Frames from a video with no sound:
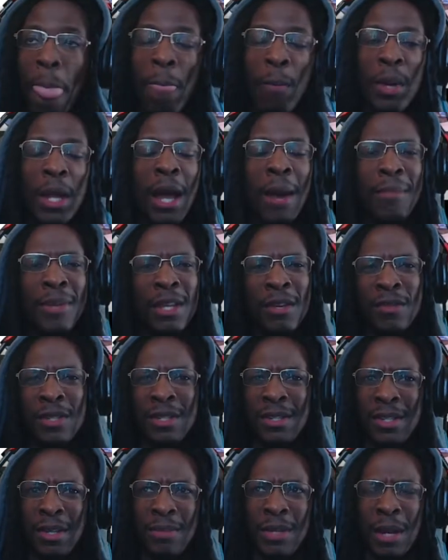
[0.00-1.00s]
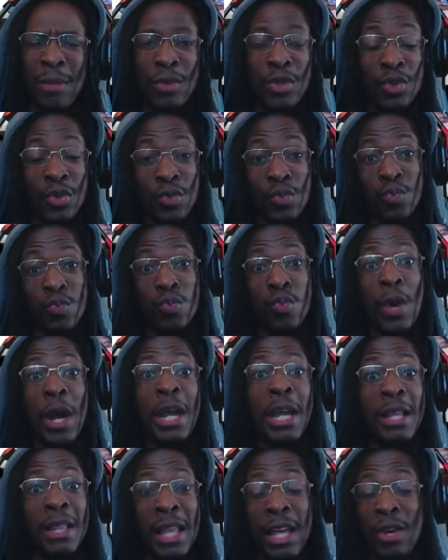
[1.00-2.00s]
But yeah, I believe it's in September, so it's
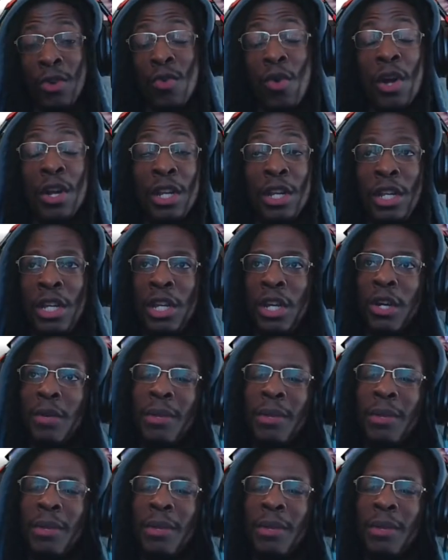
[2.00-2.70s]
way later on in the year.